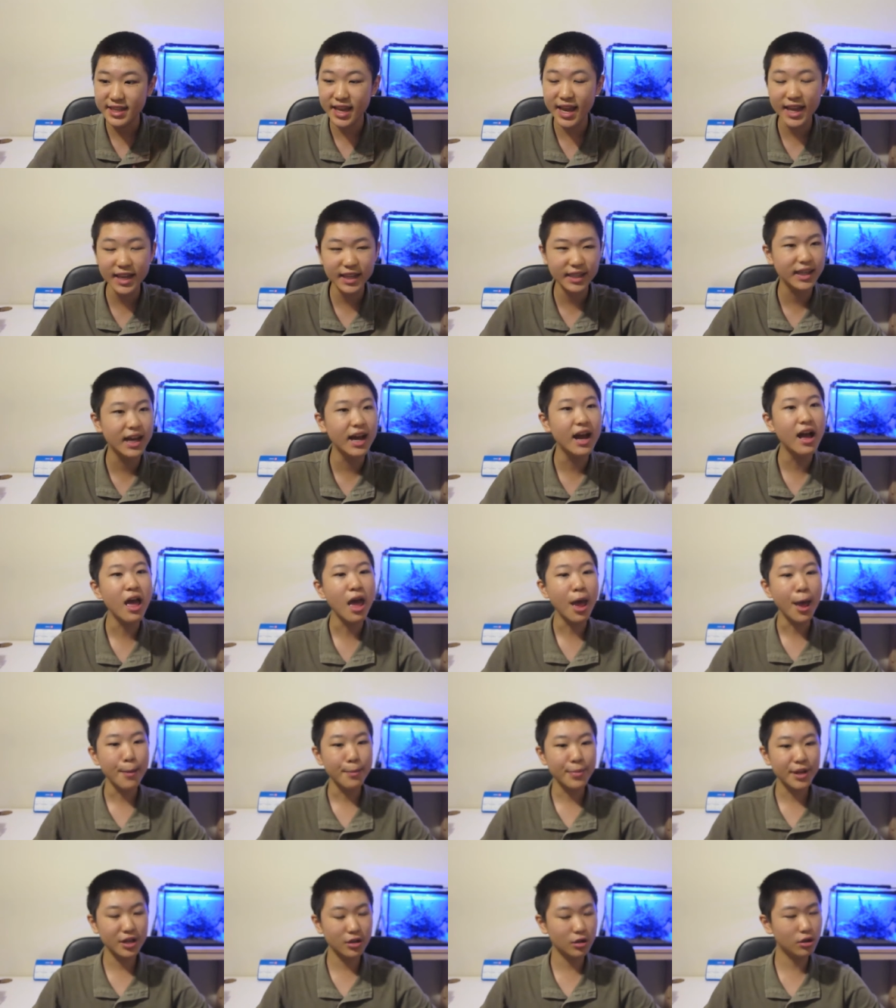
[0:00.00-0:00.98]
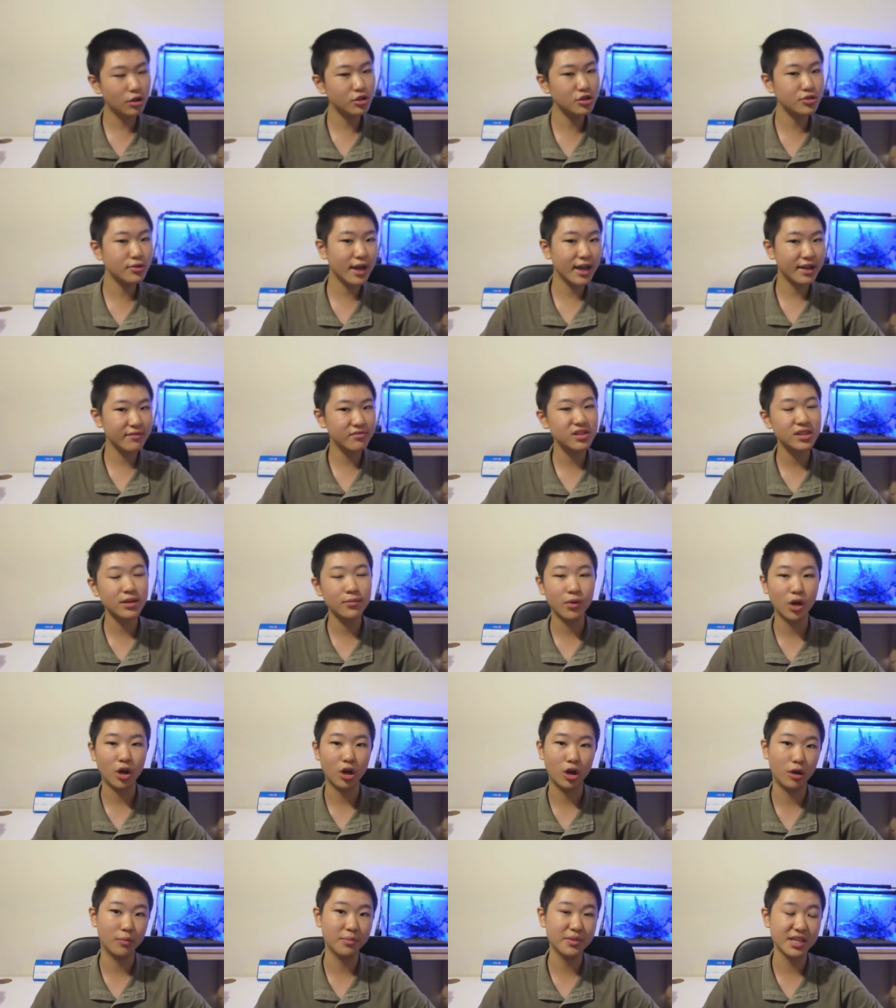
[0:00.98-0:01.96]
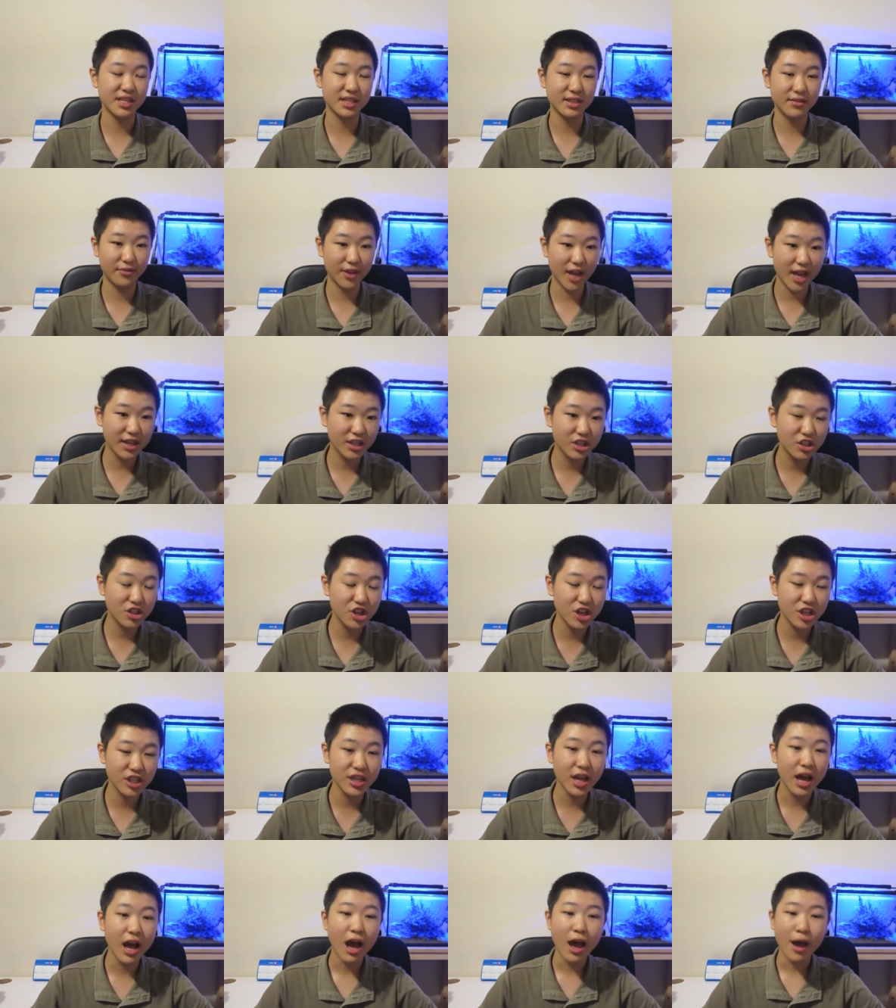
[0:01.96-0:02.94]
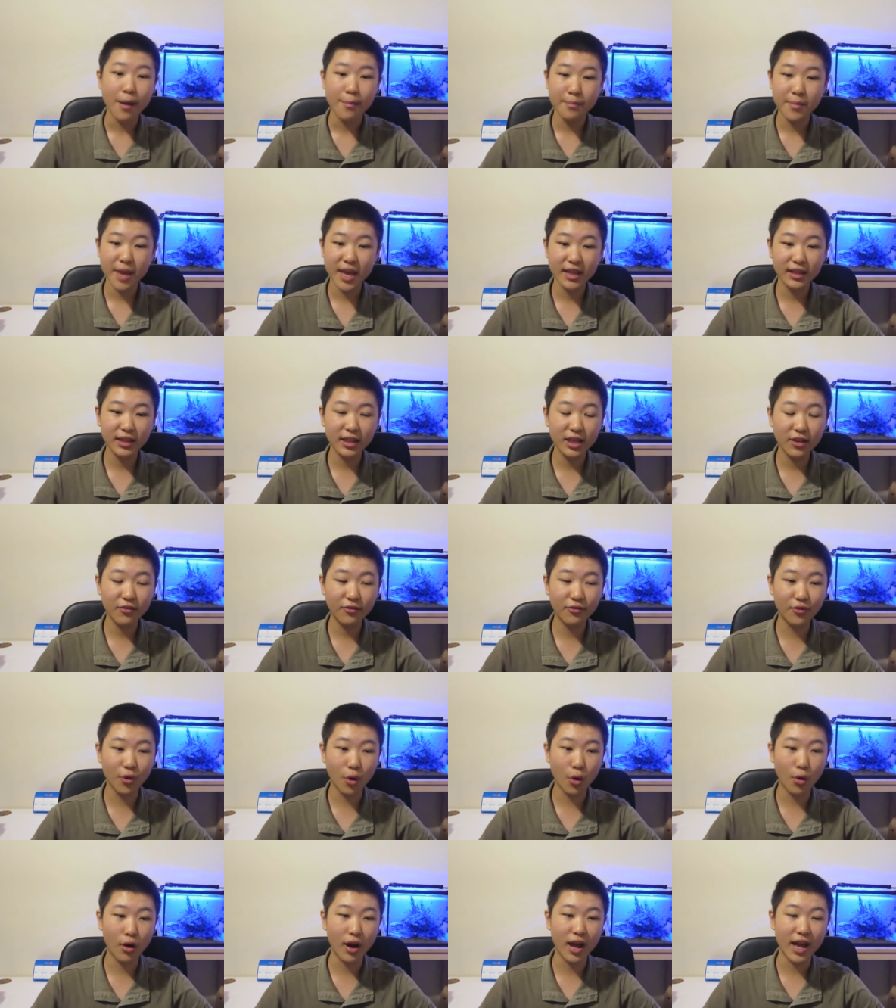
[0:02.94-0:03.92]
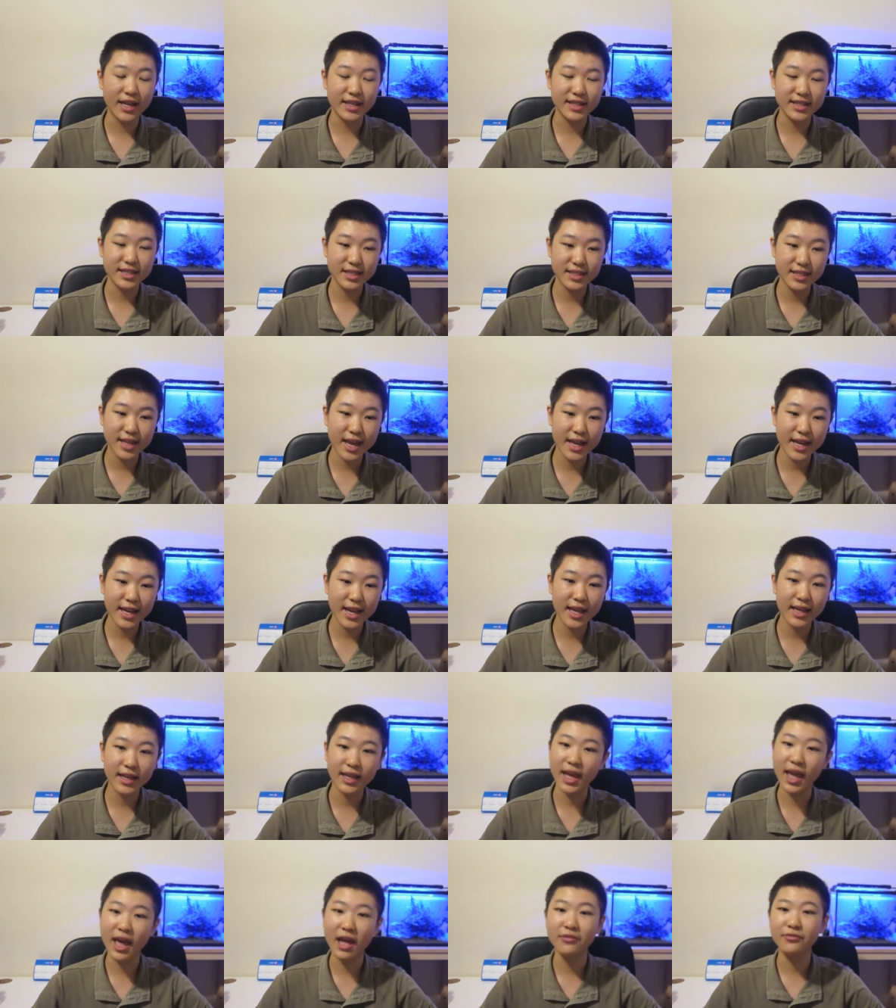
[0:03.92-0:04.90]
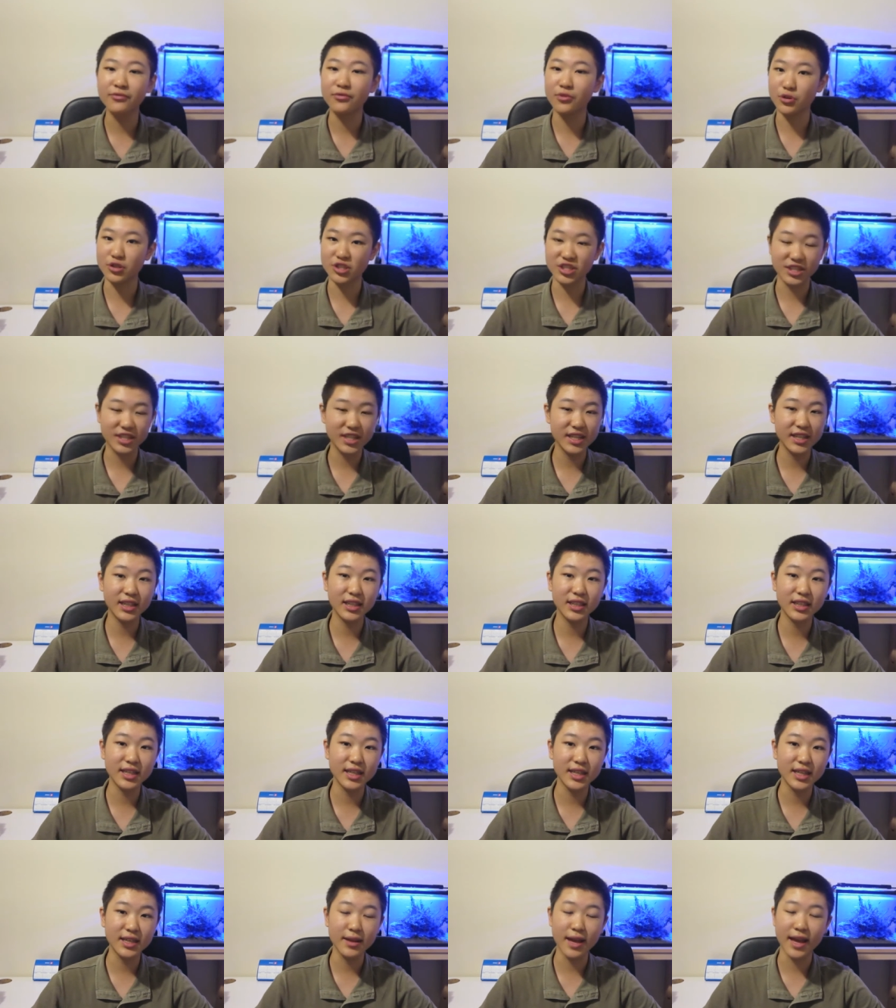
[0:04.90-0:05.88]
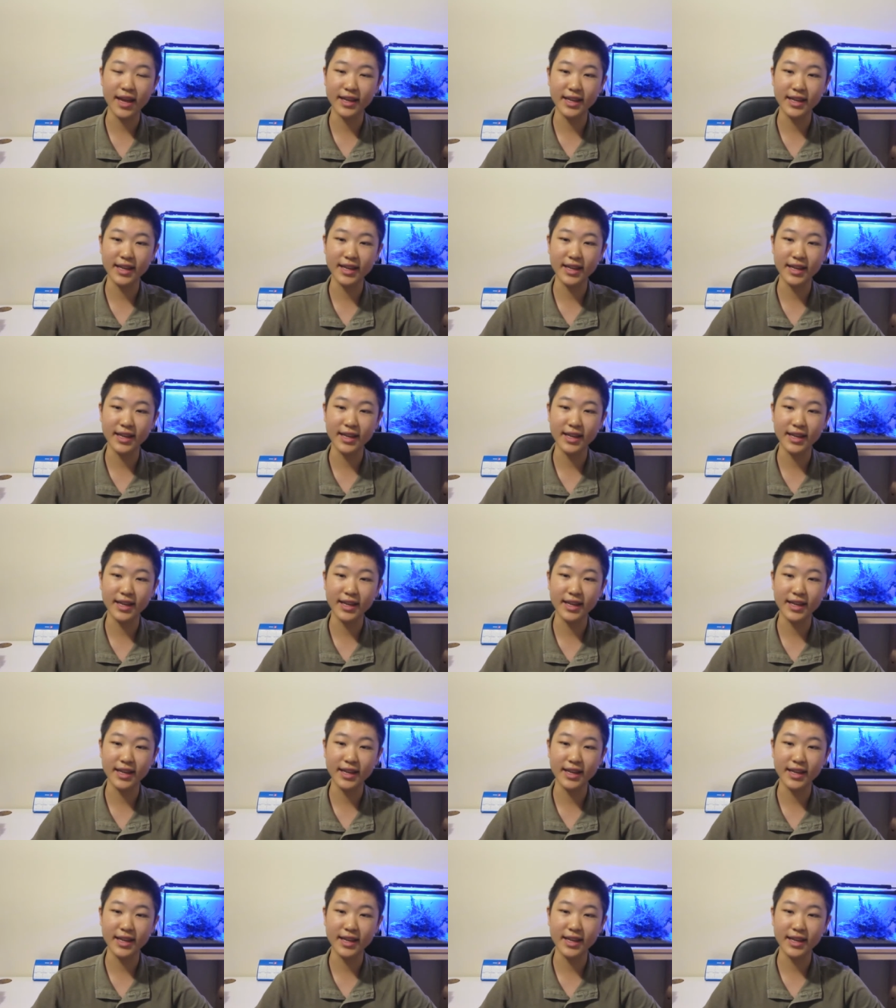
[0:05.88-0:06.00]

tank, but it also has some obvious advantages mainly for aesthetic and versatility.